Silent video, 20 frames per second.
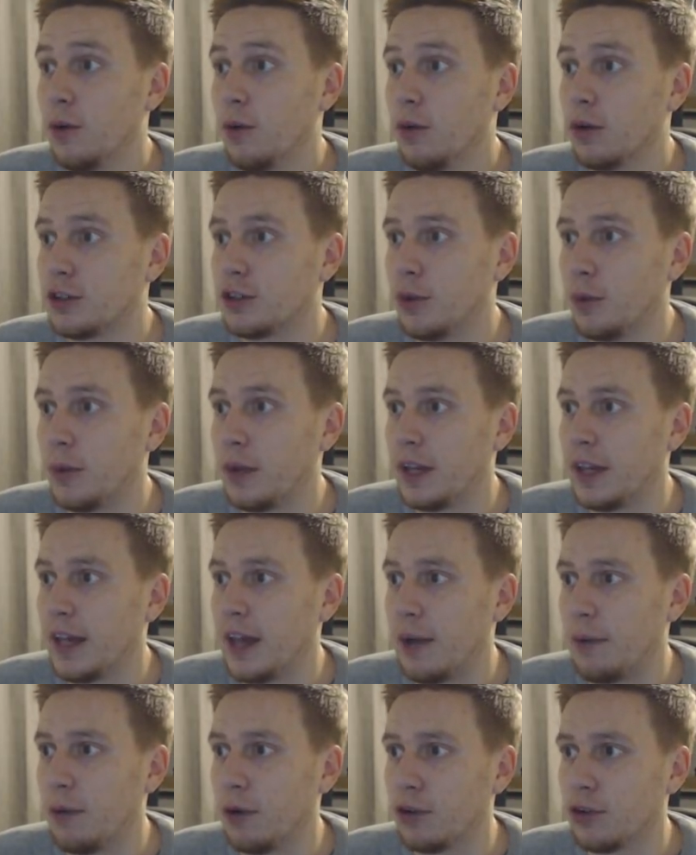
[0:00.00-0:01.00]
What a winner
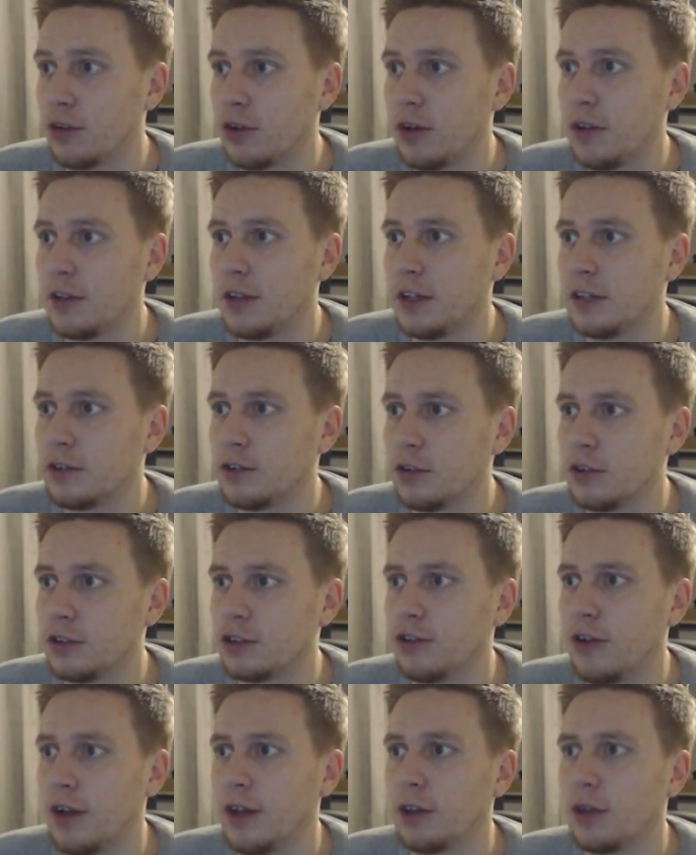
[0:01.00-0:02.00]
that was. I don't think he's got
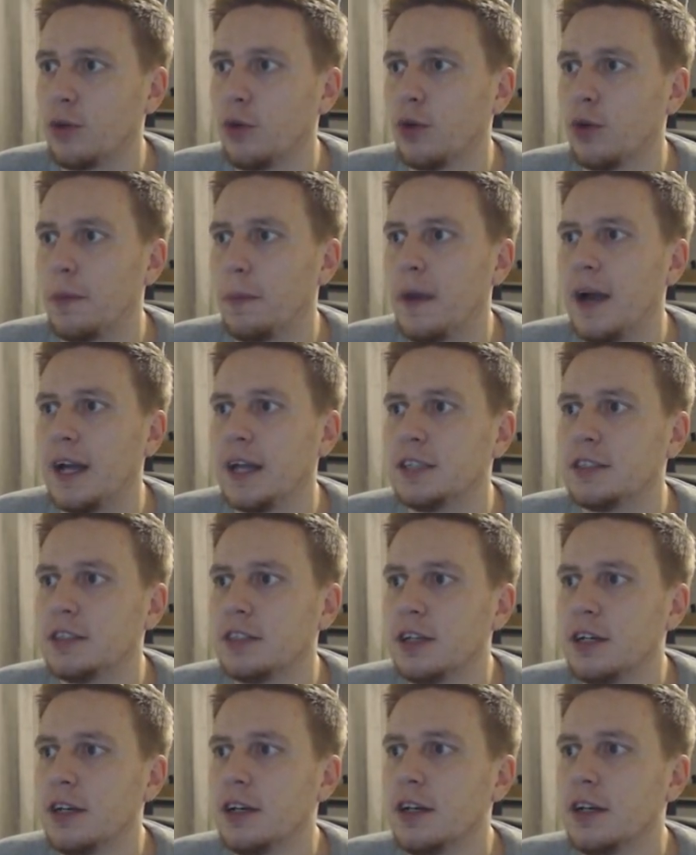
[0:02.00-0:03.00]
the strength or the
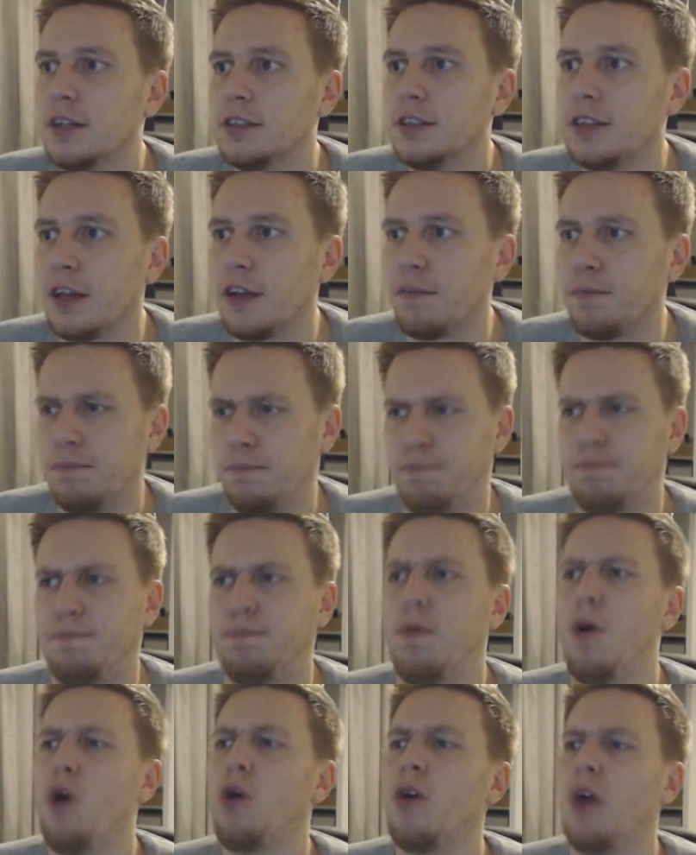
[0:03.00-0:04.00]
pace to give...
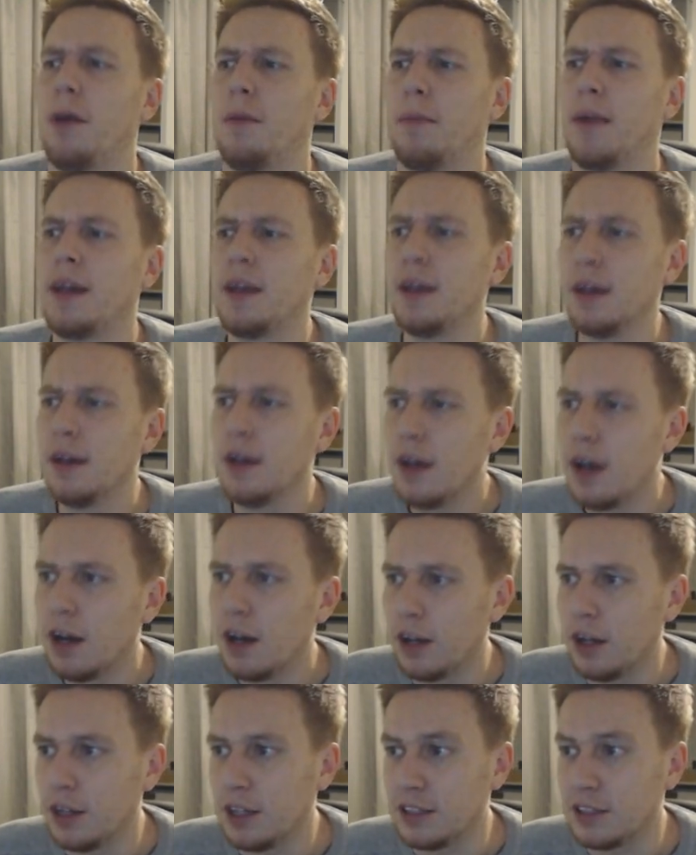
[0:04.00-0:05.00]
Alright, mate.
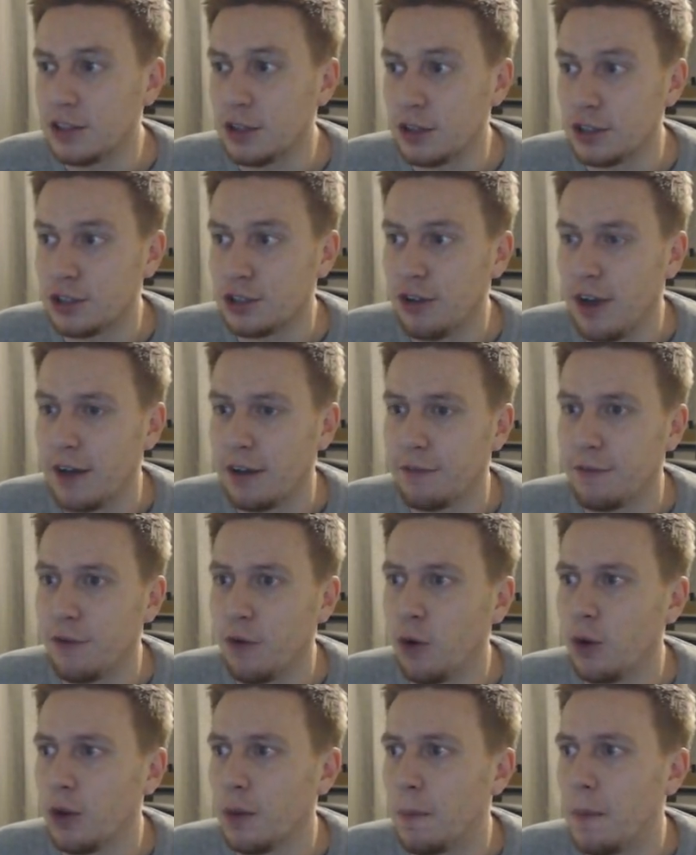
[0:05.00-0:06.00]
I don't think he's got the
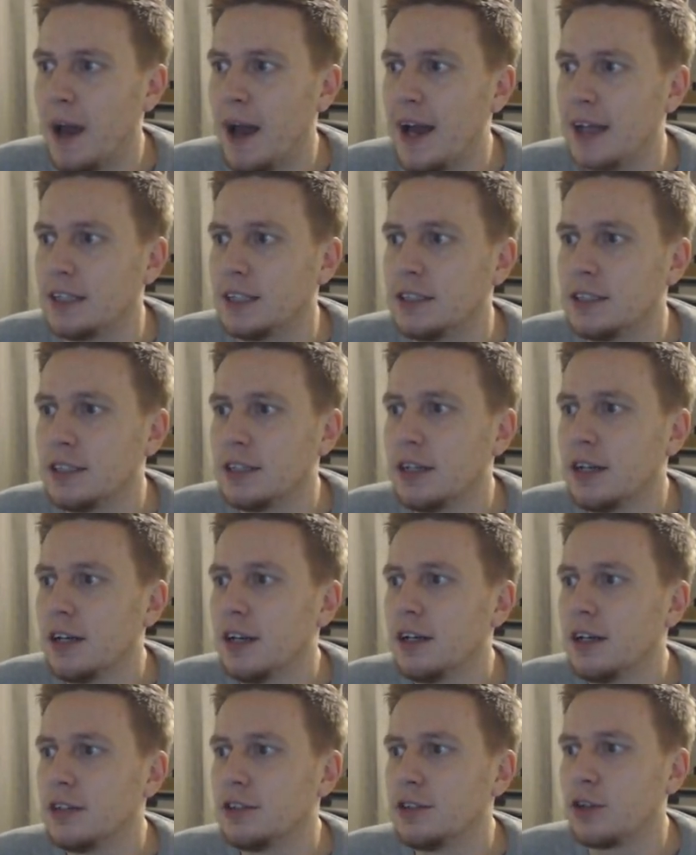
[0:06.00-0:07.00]
strength or the pace
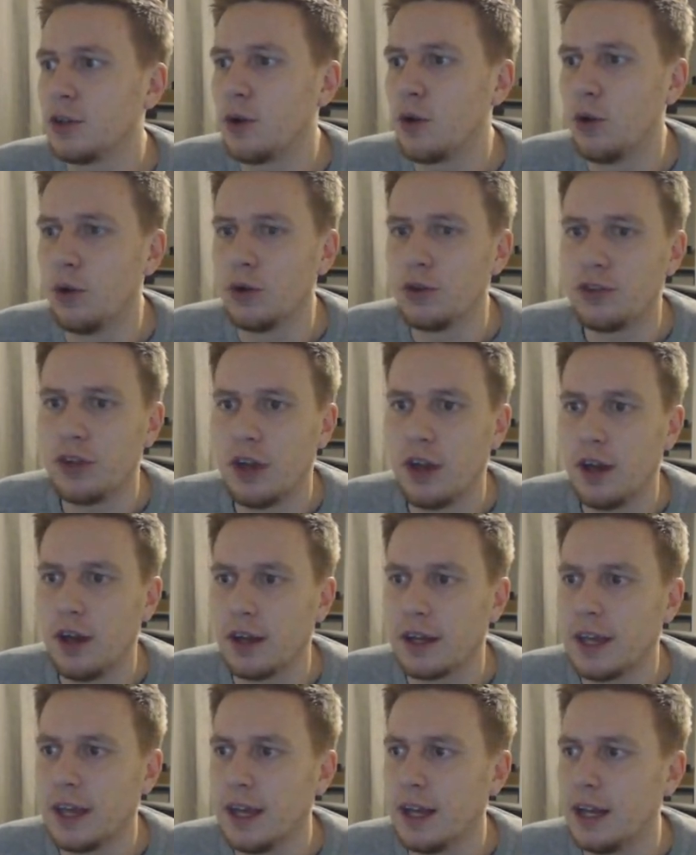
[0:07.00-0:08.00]
to cause
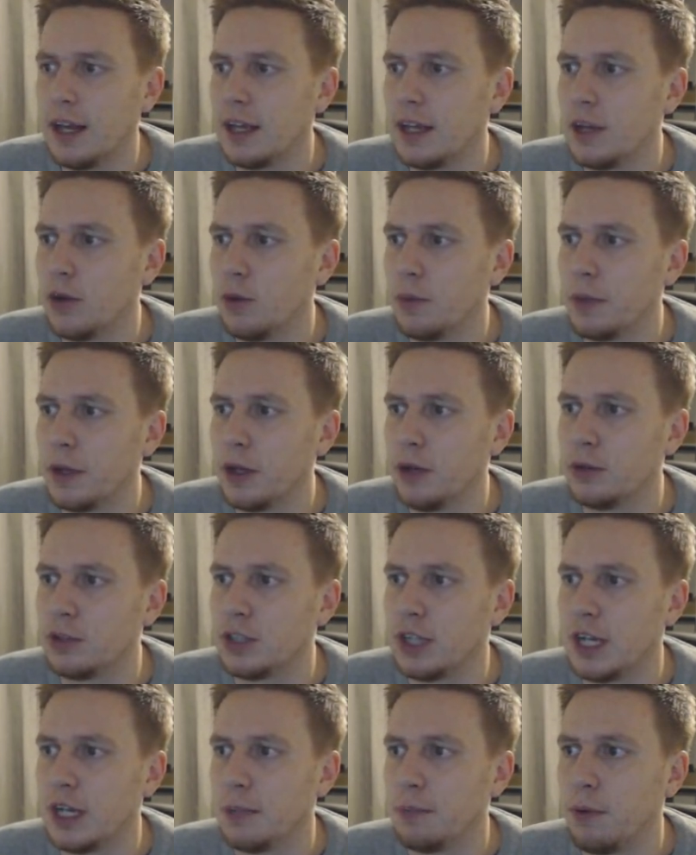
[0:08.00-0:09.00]
Chiellini or
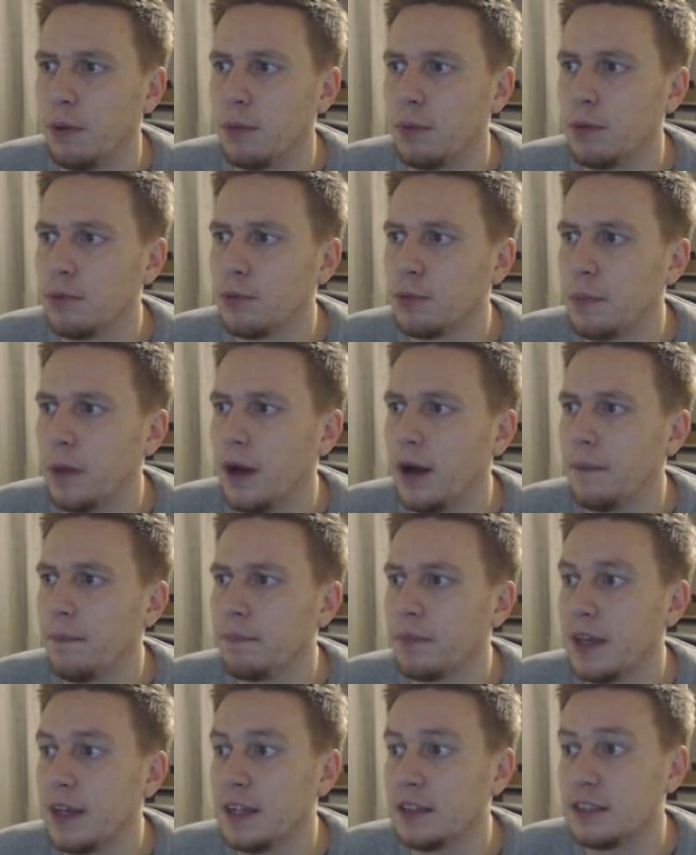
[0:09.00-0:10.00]
Bonucci any problems,
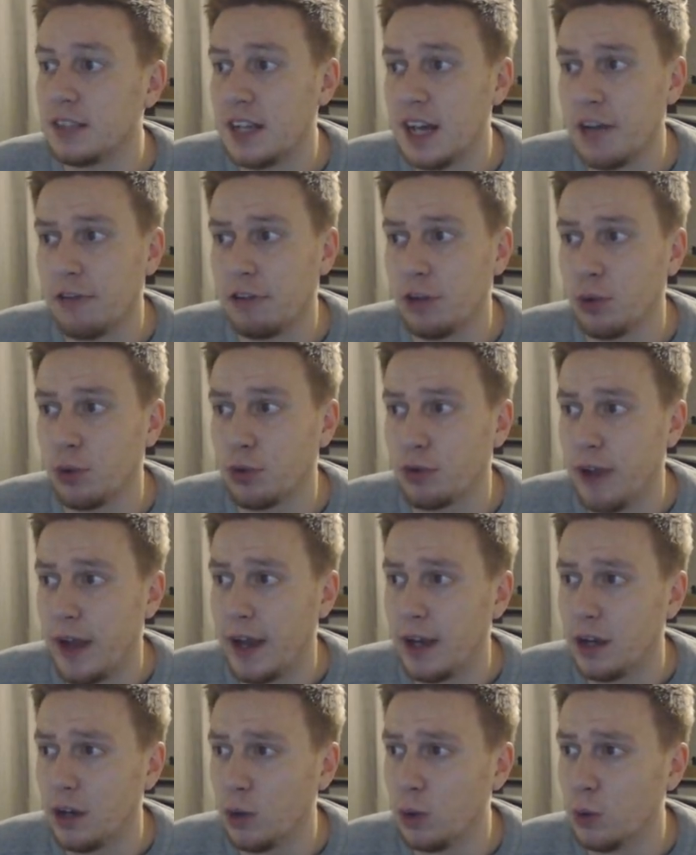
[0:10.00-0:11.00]
but he is an aerial
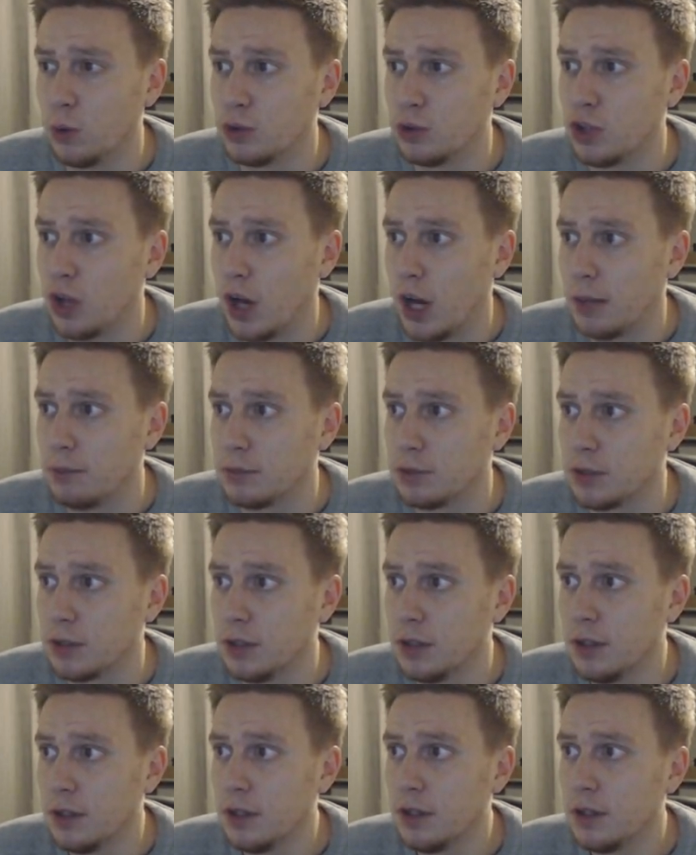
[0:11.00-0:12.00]
threat at all times.
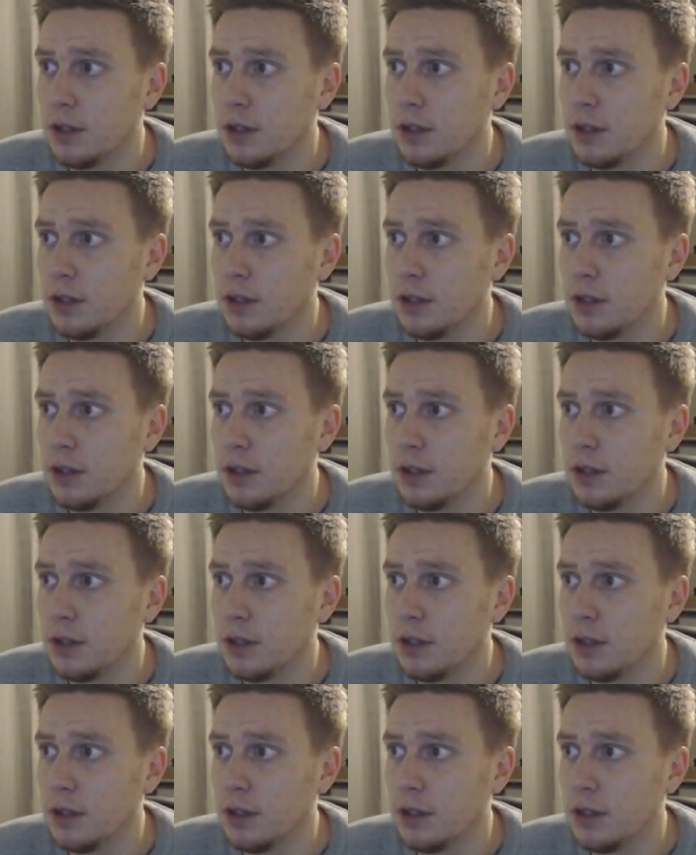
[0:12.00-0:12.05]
